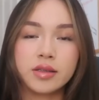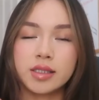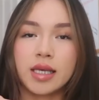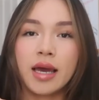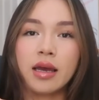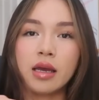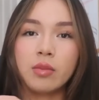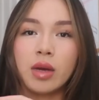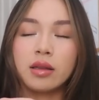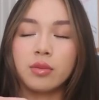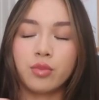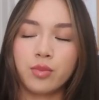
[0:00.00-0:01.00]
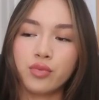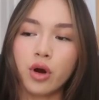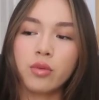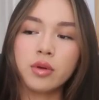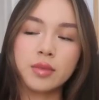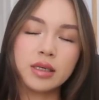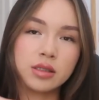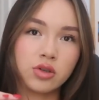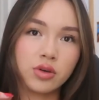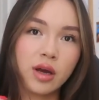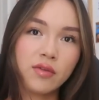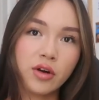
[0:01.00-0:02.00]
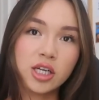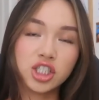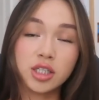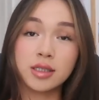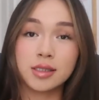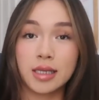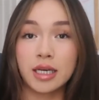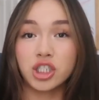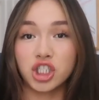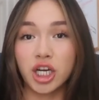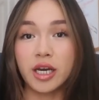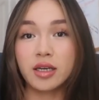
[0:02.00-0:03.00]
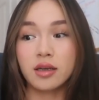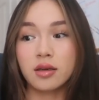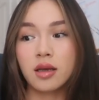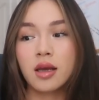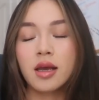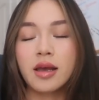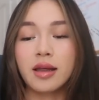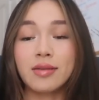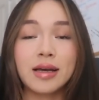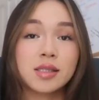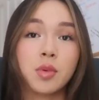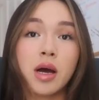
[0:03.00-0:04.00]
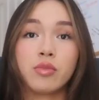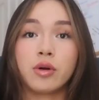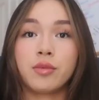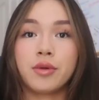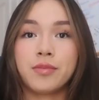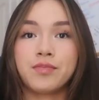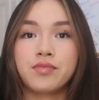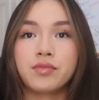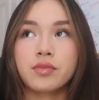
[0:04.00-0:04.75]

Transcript: the same, and the problem is you're never actually satiated. That's my problem.